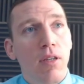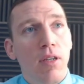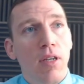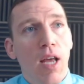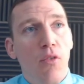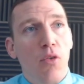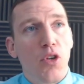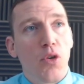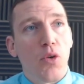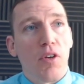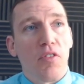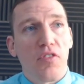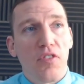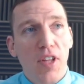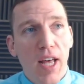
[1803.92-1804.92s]
Now, if we're doing a
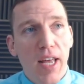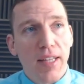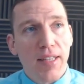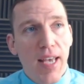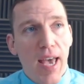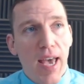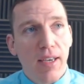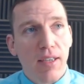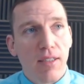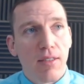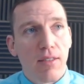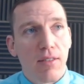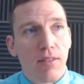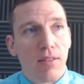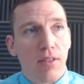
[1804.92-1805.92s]
flood attack,
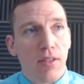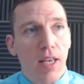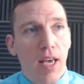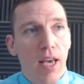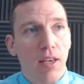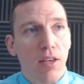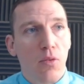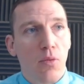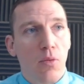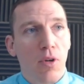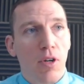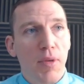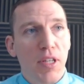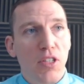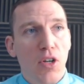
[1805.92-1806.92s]
okay, we're
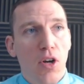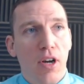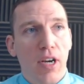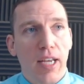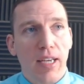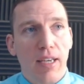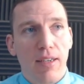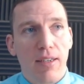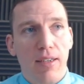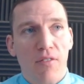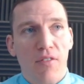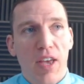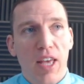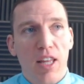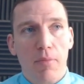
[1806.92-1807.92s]
going to be targeting
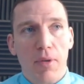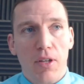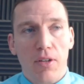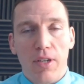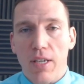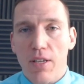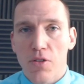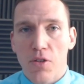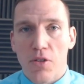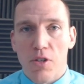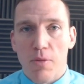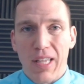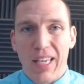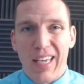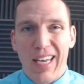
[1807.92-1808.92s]
availability. So it's
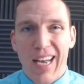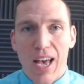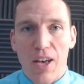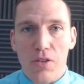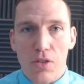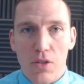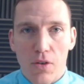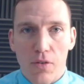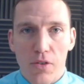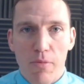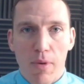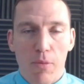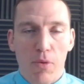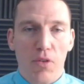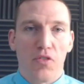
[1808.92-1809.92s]
going to be a denial of service.
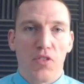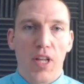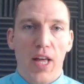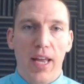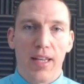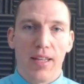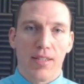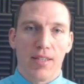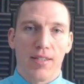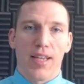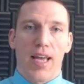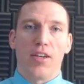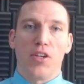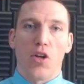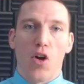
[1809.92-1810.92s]
Remember, a flood is
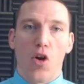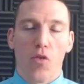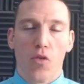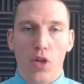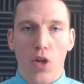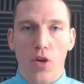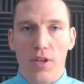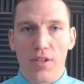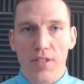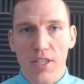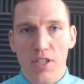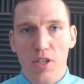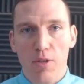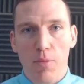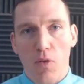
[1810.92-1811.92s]
designed to overload a
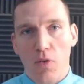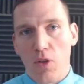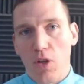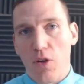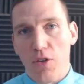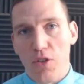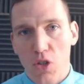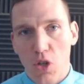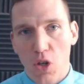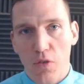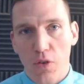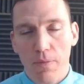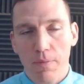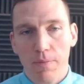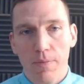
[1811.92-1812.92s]
system, overload a
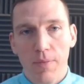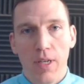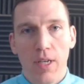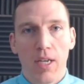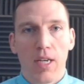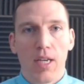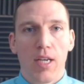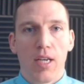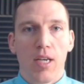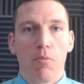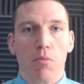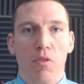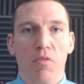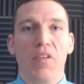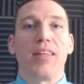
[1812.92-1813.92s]
server,
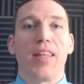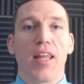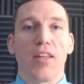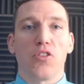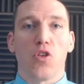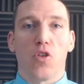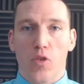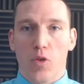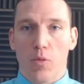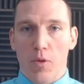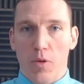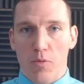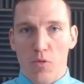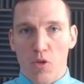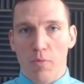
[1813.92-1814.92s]
prevent that server
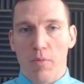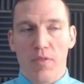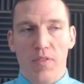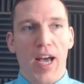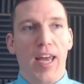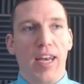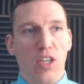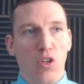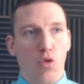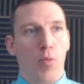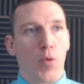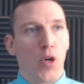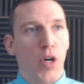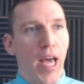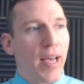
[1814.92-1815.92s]
from providing
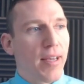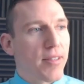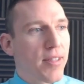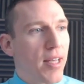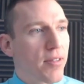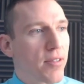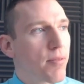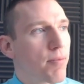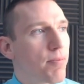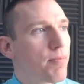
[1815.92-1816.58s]
normal access.